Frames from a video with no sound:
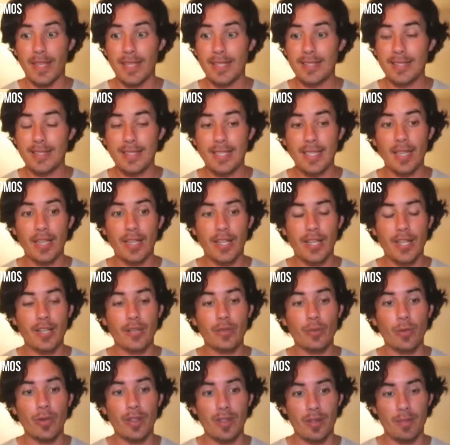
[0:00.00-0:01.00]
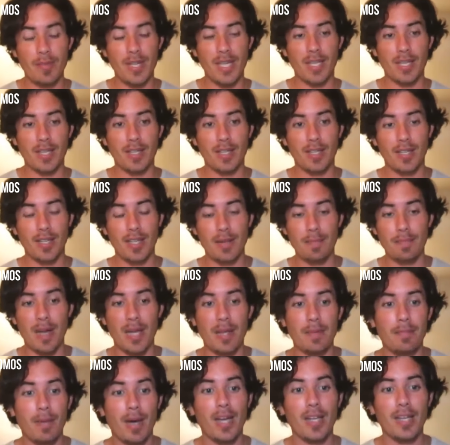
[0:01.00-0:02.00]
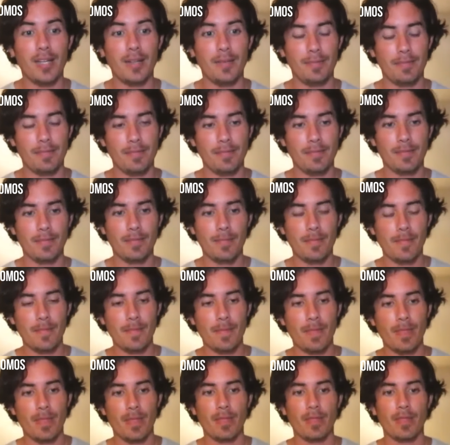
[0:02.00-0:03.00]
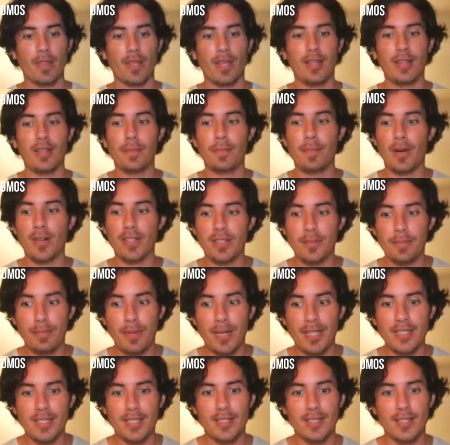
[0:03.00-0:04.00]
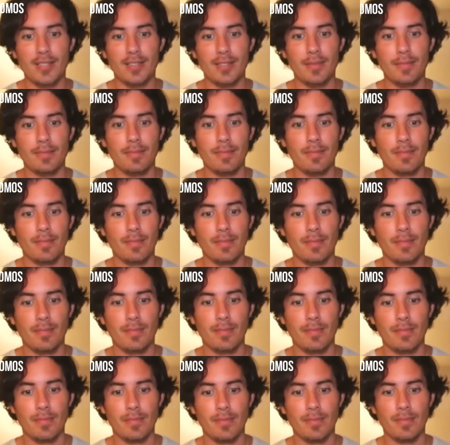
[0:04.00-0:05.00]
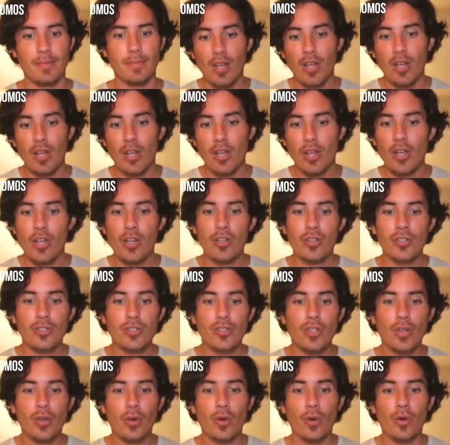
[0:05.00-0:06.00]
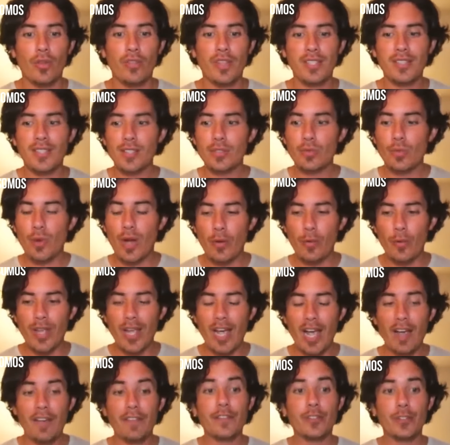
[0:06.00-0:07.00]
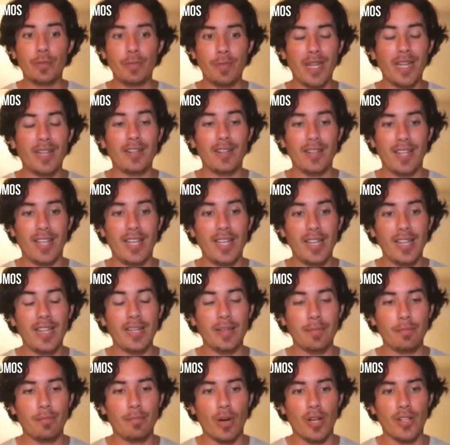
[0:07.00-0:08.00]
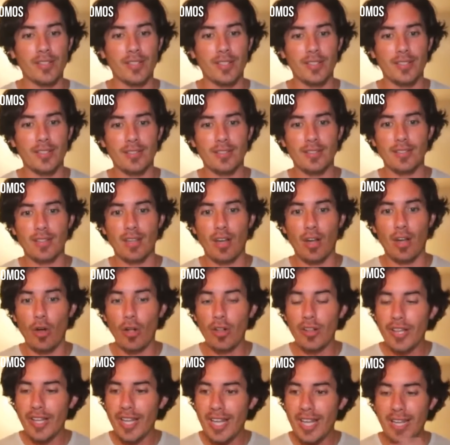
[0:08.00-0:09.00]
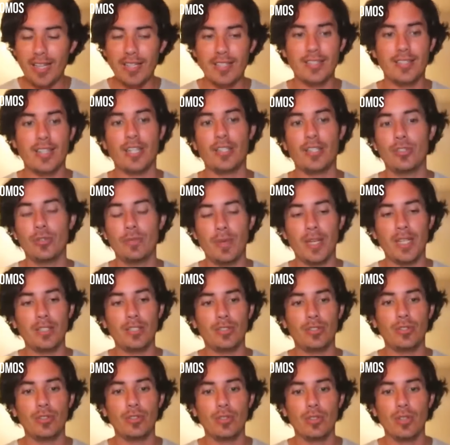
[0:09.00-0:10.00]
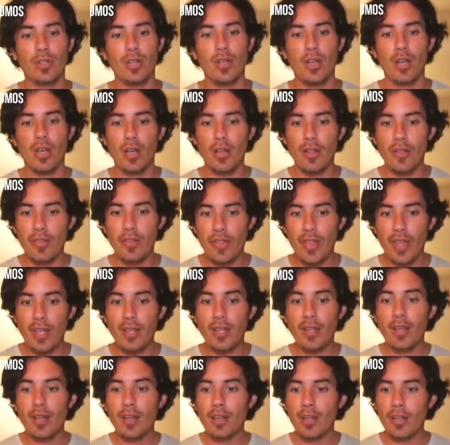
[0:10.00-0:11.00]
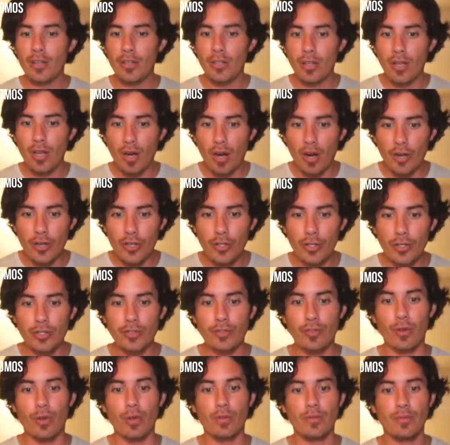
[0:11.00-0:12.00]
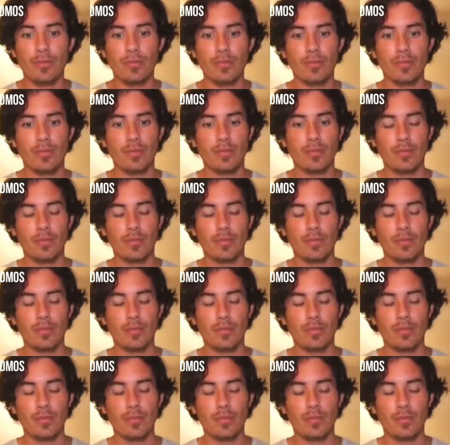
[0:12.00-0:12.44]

Is still here with me in my body, in the parasympathetic system. So this is why we have to make healing process. All the healings that you may do, they are useful,